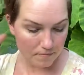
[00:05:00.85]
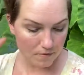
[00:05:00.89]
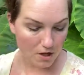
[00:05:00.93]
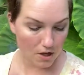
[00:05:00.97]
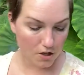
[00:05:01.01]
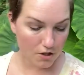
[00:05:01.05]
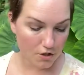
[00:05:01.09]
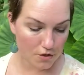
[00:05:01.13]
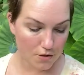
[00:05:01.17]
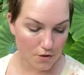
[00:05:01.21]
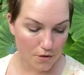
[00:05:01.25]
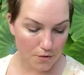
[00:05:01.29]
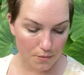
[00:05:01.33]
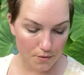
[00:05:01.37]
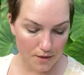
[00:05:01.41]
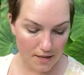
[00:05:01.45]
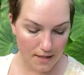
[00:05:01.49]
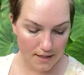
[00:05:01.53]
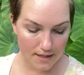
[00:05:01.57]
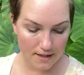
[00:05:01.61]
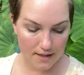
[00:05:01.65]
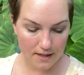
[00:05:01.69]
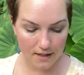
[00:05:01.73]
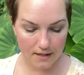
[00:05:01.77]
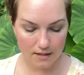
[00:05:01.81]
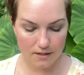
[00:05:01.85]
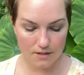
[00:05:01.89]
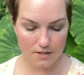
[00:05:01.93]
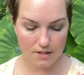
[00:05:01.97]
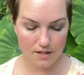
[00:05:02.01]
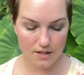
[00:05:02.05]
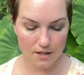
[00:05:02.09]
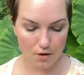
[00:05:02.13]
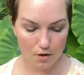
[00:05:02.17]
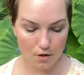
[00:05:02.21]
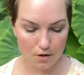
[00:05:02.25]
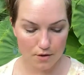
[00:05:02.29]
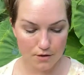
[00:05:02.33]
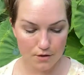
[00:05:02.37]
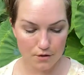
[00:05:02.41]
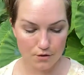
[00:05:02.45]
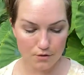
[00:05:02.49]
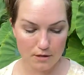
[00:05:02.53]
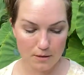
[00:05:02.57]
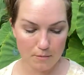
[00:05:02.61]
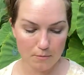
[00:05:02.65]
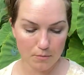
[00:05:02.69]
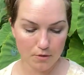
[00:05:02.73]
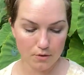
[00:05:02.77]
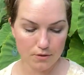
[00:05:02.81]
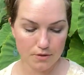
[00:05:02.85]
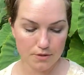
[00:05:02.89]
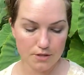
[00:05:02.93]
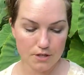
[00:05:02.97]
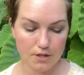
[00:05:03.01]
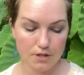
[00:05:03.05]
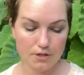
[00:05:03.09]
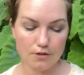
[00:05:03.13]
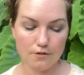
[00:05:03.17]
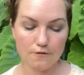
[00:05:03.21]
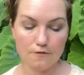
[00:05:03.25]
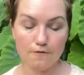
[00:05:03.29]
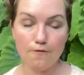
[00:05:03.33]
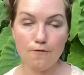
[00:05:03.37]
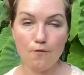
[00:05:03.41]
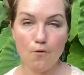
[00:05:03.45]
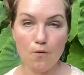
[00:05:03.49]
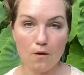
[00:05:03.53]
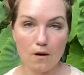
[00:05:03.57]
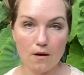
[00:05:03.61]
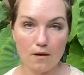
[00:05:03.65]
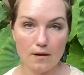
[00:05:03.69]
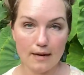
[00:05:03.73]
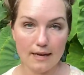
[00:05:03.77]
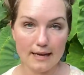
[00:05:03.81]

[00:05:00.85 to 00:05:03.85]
Under three things the earth trembles, under four